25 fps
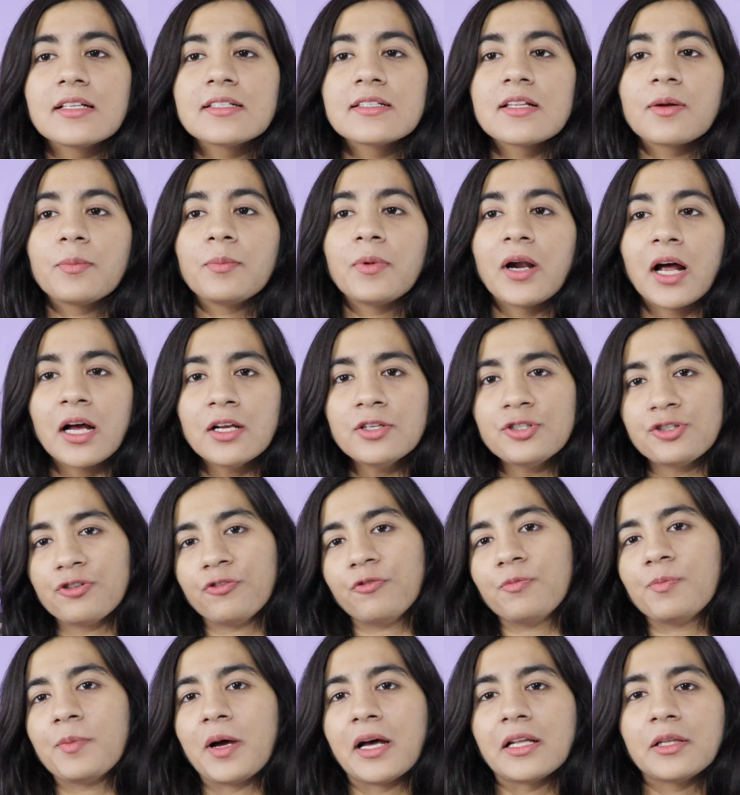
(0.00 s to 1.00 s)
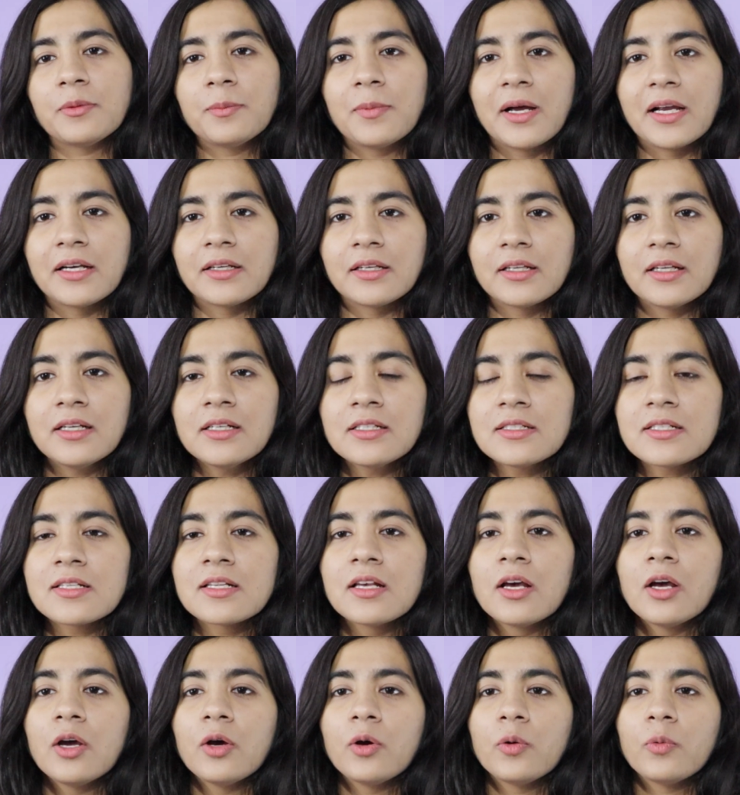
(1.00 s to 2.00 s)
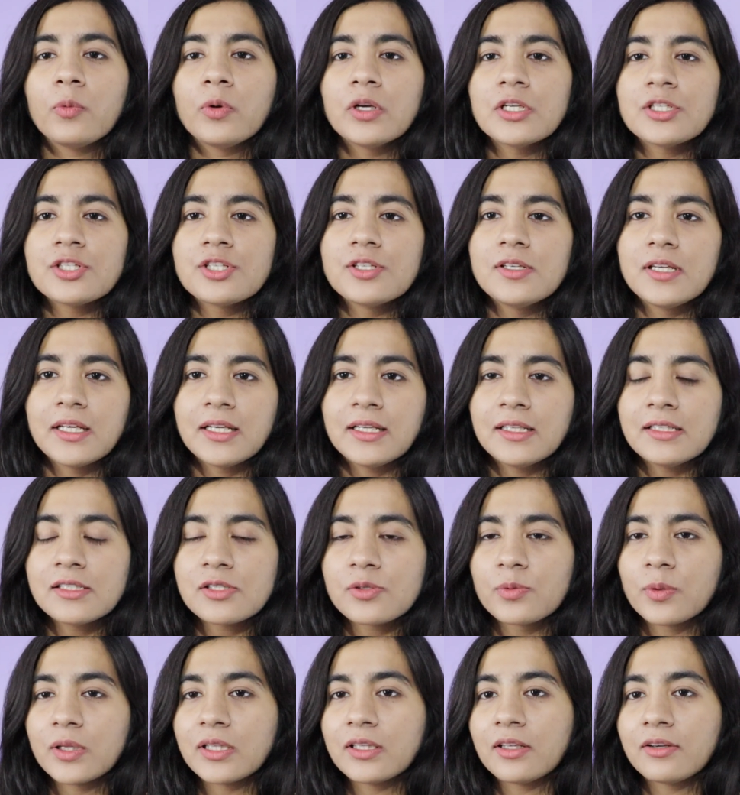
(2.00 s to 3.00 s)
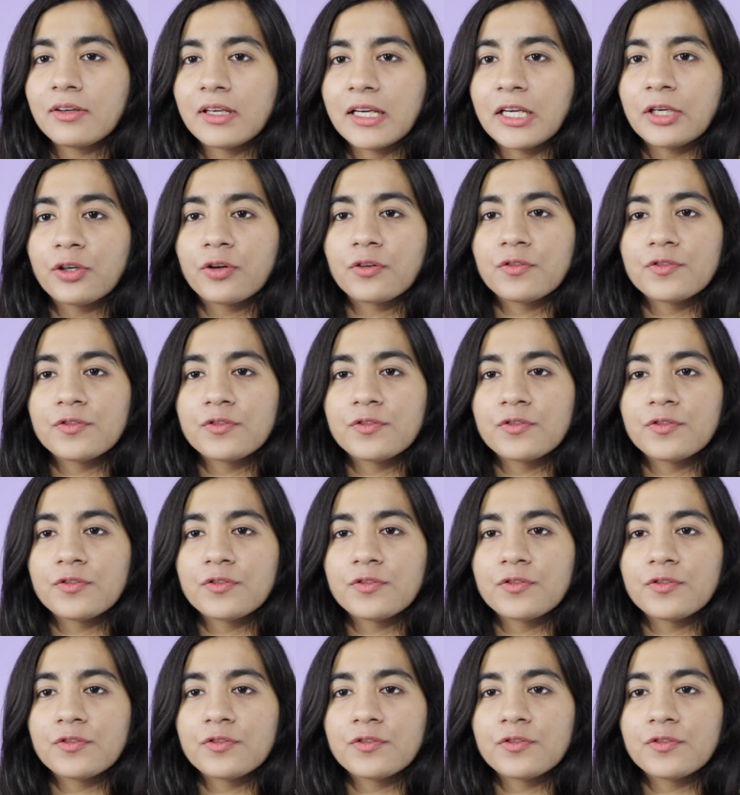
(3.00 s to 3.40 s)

is the branch of mathematics which deals with the rate